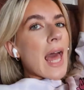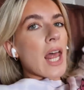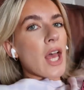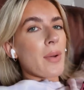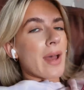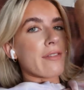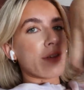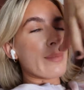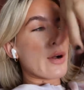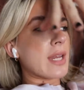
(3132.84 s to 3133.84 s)
Hello,
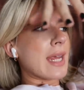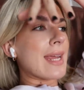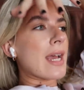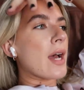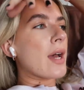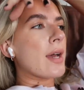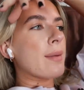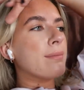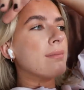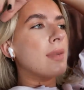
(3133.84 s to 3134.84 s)
everybody.
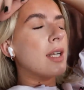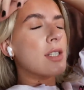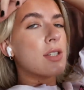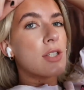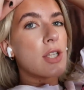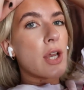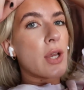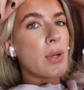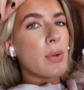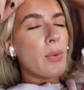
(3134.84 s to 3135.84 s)

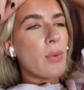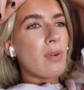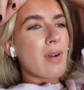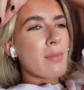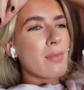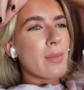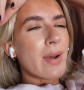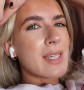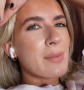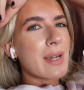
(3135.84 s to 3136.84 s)
So
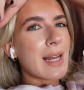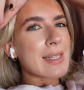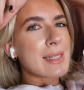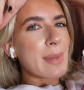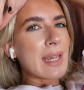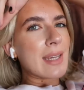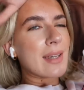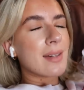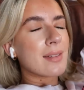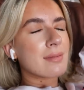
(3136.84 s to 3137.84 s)
when did we last
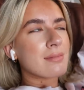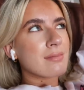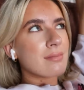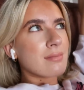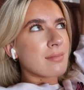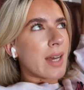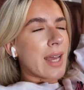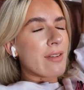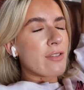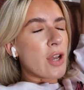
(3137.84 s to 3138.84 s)
speak?
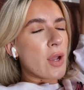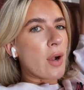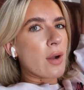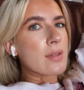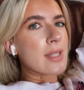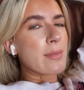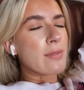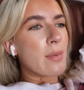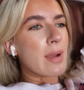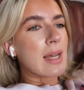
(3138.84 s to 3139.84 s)
I have no concept
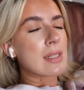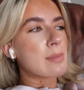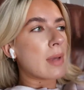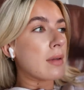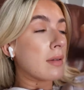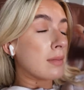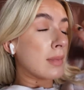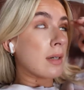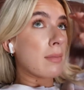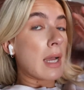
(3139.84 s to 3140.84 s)
of when we last spoke. Oh
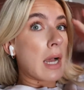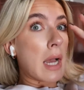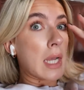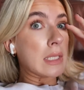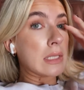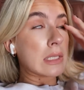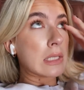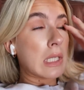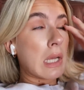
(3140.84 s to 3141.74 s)
my god, my eyes.